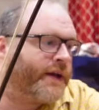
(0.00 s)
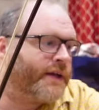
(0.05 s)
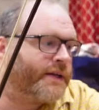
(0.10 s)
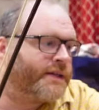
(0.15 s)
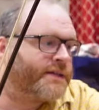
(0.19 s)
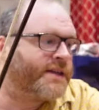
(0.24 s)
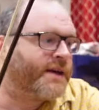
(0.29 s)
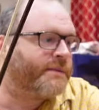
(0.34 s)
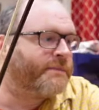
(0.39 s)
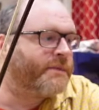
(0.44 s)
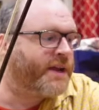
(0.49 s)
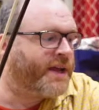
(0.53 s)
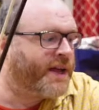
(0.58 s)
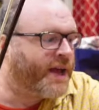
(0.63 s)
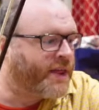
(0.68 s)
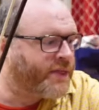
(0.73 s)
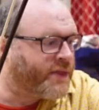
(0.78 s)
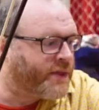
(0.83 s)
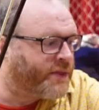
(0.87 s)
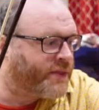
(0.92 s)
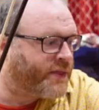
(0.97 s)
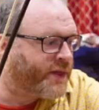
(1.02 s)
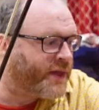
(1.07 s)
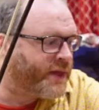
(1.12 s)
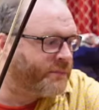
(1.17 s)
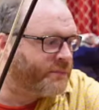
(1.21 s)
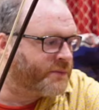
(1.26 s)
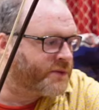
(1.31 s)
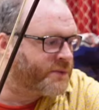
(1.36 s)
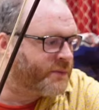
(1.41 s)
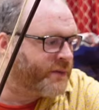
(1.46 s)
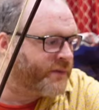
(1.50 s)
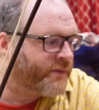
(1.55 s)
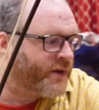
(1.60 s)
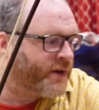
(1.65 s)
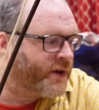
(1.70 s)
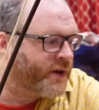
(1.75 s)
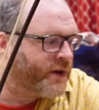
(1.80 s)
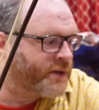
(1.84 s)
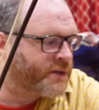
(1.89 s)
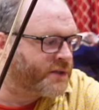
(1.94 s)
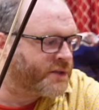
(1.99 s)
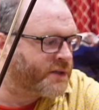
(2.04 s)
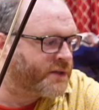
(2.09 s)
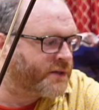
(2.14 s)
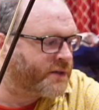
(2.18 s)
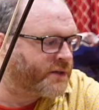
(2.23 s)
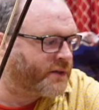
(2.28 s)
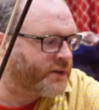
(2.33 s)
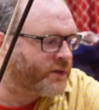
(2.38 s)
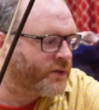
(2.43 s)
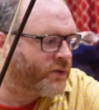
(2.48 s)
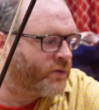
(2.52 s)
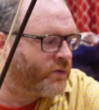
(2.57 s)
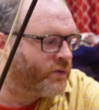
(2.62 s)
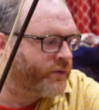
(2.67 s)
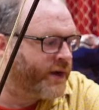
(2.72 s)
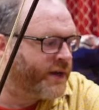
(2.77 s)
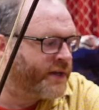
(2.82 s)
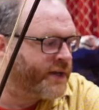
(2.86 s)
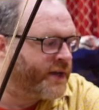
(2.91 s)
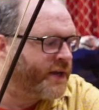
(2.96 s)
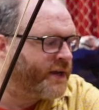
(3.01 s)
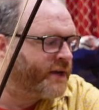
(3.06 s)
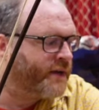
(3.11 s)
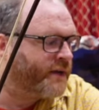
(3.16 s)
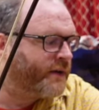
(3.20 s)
some of the other themes we've heard already,